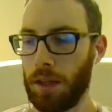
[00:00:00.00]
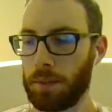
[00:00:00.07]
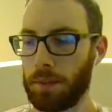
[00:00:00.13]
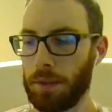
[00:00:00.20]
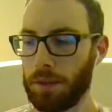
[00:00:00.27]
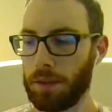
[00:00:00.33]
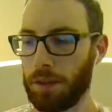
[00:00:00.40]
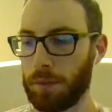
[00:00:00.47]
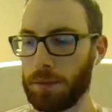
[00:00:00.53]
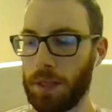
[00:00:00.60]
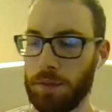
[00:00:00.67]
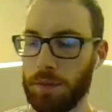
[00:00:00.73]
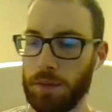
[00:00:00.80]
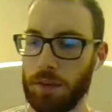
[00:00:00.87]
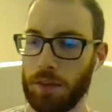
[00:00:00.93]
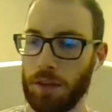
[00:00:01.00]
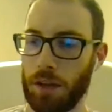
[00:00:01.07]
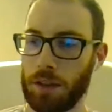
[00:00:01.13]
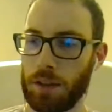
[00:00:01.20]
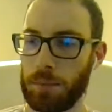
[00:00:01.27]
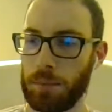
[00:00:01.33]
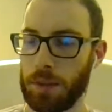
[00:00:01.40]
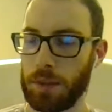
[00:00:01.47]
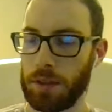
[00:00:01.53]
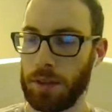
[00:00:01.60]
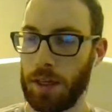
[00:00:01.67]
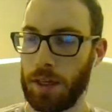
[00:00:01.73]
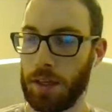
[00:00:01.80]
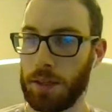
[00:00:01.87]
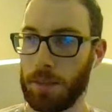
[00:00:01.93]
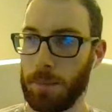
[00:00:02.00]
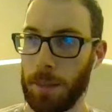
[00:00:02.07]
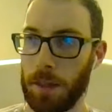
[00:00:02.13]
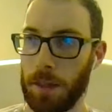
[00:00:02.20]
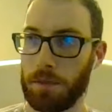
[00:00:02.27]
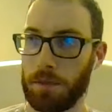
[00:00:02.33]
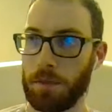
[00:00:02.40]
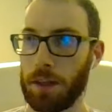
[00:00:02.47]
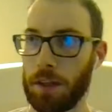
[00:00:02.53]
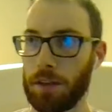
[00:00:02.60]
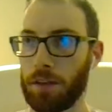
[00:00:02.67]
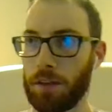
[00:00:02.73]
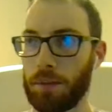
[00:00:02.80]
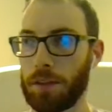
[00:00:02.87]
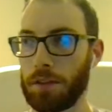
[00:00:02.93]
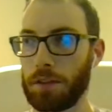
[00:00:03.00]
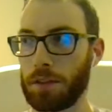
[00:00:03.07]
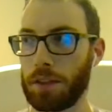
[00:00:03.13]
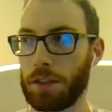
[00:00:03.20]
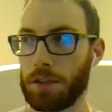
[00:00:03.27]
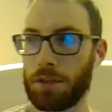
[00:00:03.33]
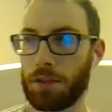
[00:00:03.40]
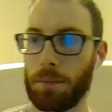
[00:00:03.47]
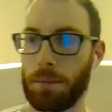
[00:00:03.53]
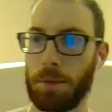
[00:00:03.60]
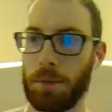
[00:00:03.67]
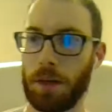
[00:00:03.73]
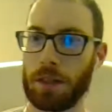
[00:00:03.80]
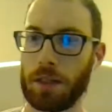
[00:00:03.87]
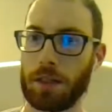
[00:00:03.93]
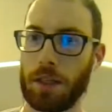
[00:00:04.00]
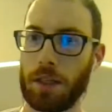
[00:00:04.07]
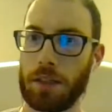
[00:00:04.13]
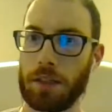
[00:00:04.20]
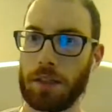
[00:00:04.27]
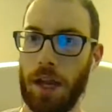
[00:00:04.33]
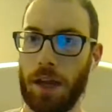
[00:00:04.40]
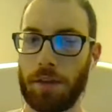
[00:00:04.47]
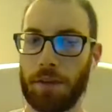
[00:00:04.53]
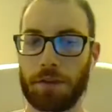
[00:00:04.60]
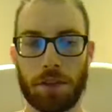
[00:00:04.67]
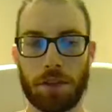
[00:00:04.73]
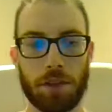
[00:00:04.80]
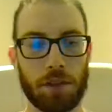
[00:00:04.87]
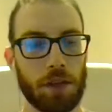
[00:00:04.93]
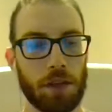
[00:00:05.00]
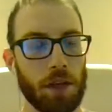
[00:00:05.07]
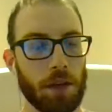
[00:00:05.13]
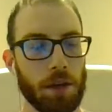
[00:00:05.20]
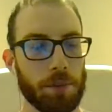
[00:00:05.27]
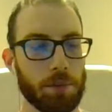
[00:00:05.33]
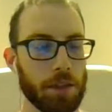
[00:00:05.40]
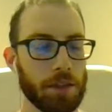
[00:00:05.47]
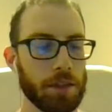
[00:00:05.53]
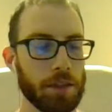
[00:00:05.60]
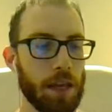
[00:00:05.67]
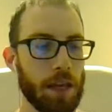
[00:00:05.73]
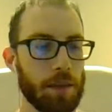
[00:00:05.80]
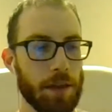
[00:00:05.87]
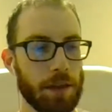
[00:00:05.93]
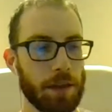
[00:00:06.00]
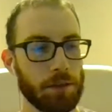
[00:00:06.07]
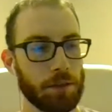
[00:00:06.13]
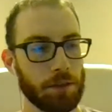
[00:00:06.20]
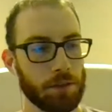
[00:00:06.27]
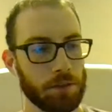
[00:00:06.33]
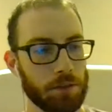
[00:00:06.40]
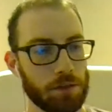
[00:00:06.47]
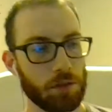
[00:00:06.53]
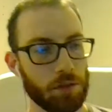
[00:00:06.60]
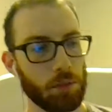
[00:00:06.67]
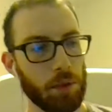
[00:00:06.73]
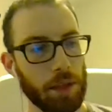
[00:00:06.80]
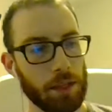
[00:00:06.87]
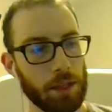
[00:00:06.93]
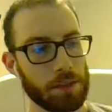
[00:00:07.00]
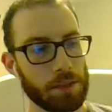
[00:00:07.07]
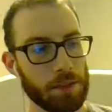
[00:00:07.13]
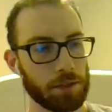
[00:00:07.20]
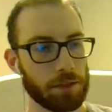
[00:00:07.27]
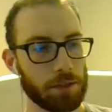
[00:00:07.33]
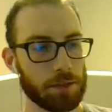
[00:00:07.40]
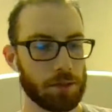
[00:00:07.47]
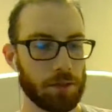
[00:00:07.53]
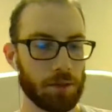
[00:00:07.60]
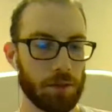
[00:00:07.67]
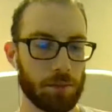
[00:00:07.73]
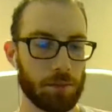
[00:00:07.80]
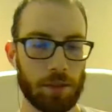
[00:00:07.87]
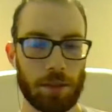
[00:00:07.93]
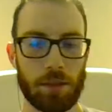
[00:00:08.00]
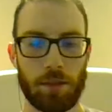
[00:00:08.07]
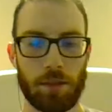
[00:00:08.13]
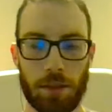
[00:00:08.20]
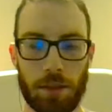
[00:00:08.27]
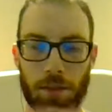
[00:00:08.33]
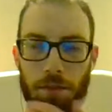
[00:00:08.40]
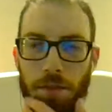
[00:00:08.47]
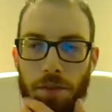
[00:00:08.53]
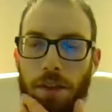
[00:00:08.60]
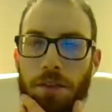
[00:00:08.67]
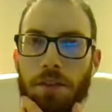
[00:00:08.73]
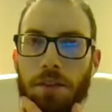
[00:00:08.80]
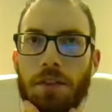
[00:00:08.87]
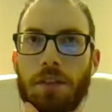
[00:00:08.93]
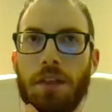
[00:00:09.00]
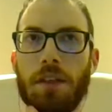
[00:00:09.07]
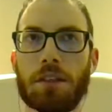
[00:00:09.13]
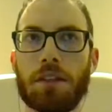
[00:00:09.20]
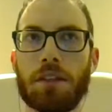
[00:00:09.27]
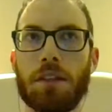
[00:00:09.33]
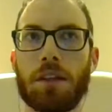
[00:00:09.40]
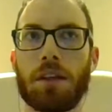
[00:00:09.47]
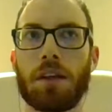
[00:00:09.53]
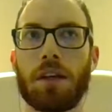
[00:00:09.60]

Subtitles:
Sometimes it's solid, but then you find some other glitch or a bug, and then you have to play the game as is or wait until something gets fixed. And then the